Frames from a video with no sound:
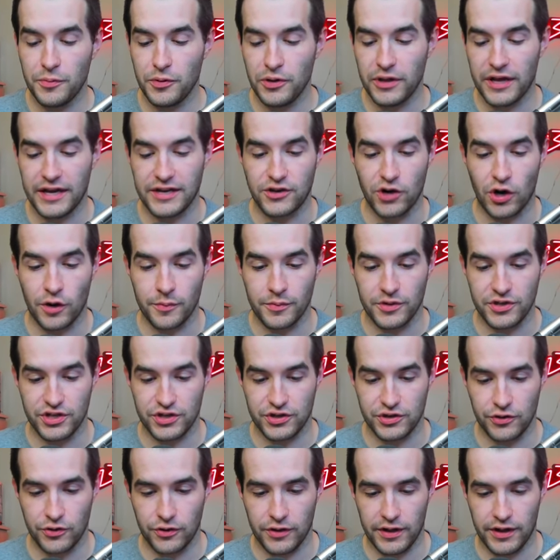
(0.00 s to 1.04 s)
like Dark
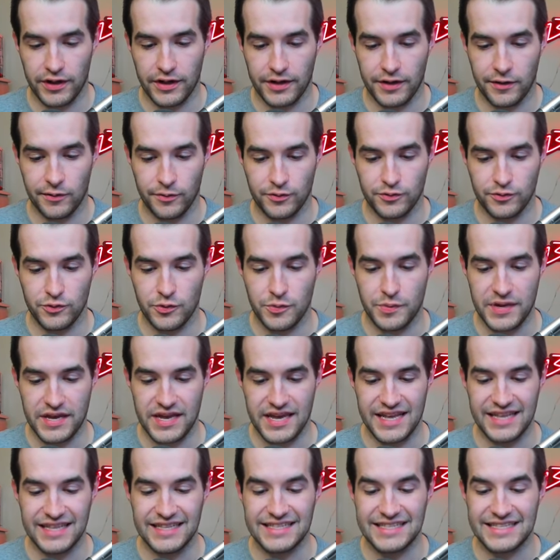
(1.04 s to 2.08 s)
Magician Girl out of here, which would be
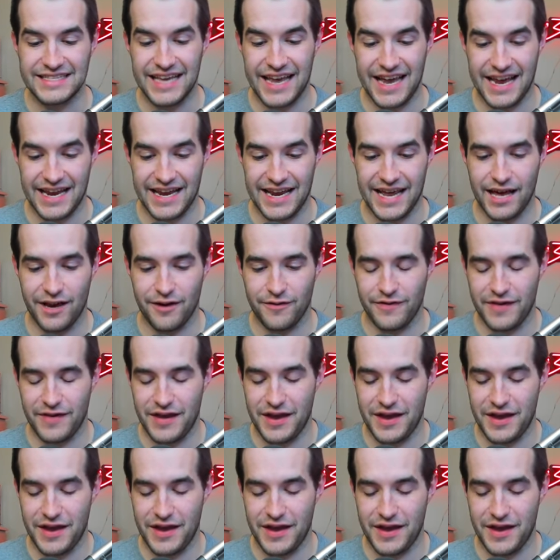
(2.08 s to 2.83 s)
insane out of a